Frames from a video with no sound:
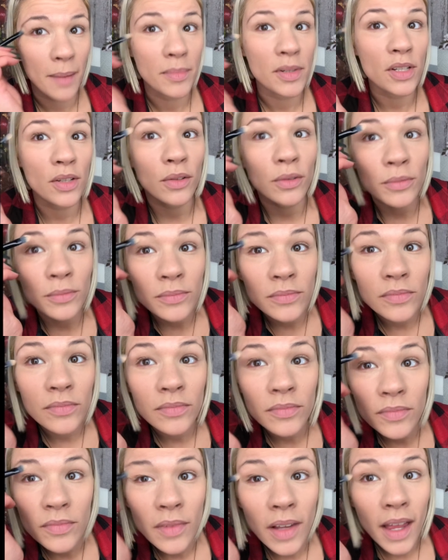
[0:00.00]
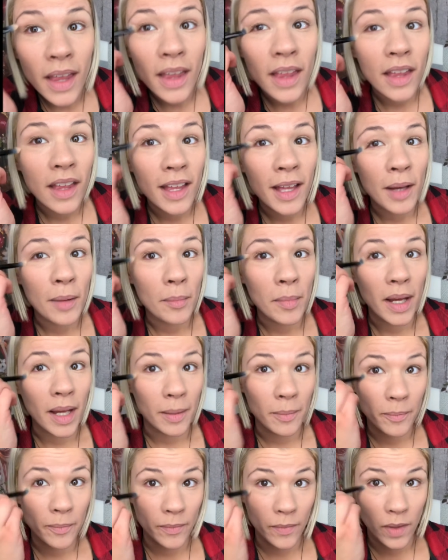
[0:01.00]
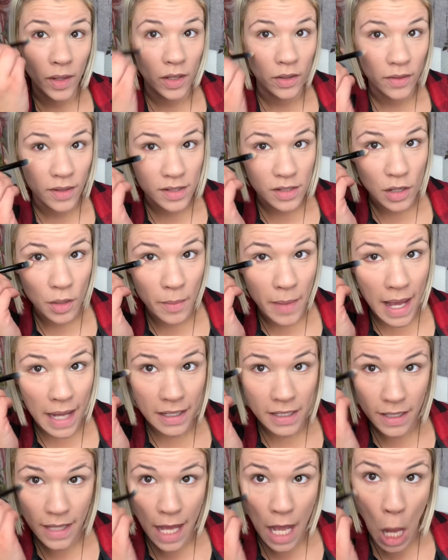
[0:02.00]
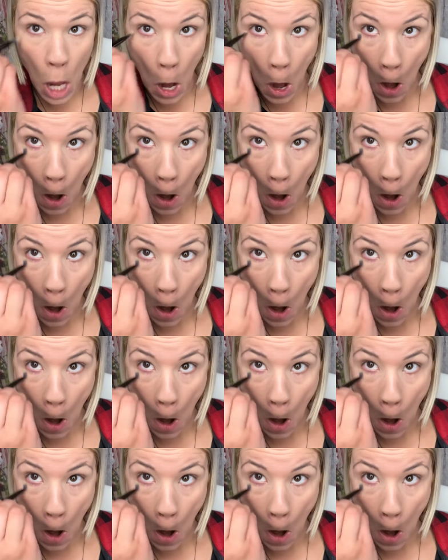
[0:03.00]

too. But you can always go back to that.